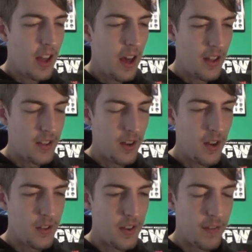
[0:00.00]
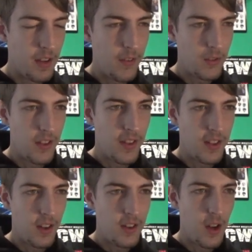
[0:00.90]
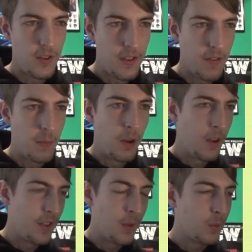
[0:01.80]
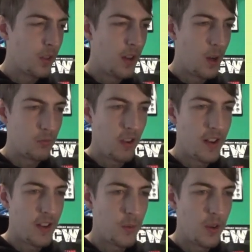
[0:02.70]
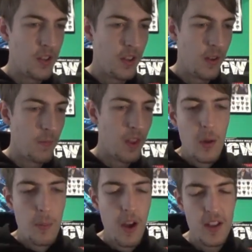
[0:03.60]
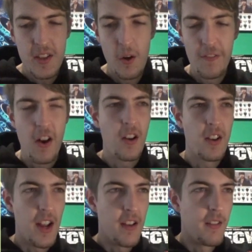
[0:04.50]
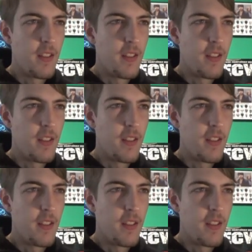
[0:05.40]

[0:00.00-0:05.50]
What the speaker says: how there's like loads of different levels and there's like loads of different plants that can upgrade into each other. But it's still fun on here.